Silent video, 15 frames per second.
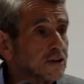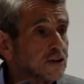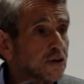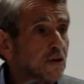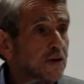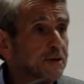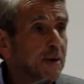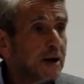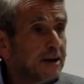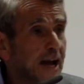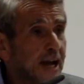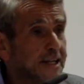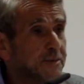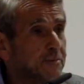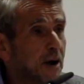story
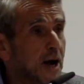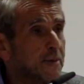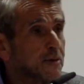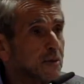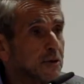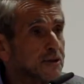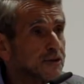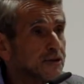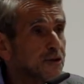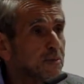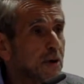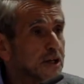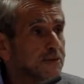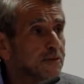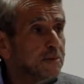about Katie Piper wasn't
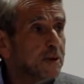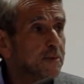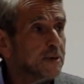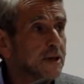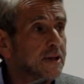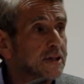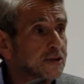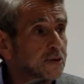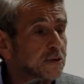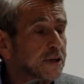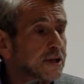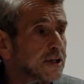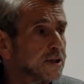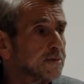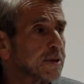too much for people in this
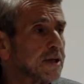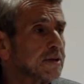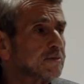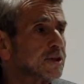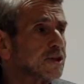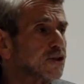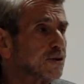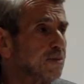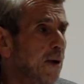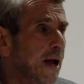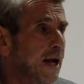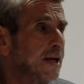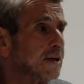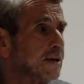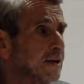audience, but it was
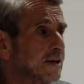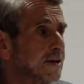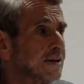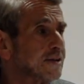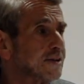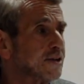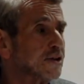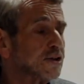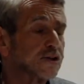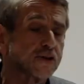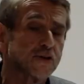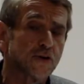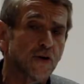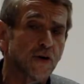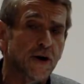germane to the
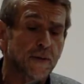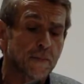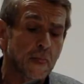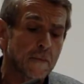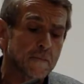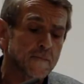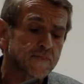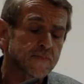story.